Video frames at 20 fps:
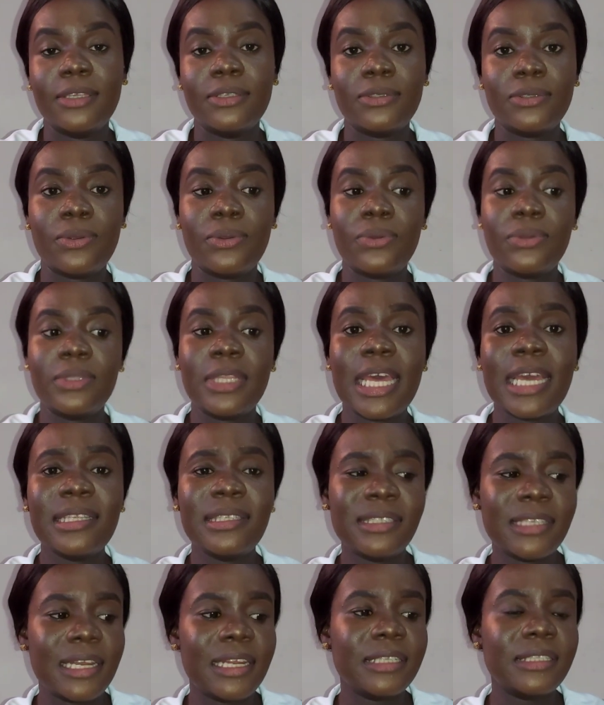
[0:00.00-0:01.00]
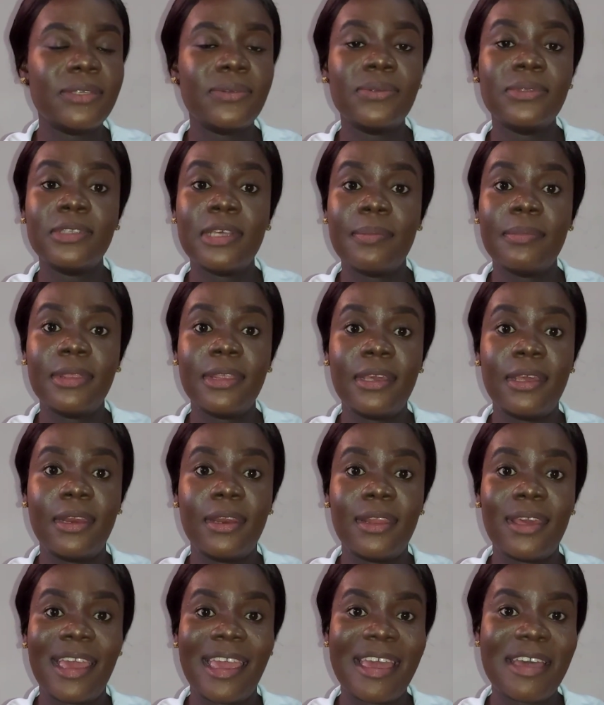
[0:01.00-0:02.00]
So that's a little
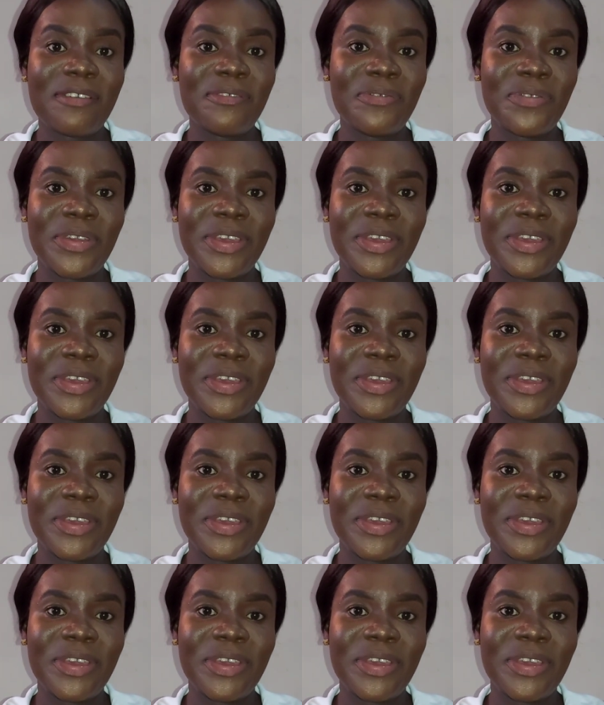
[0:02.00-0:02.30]
something I have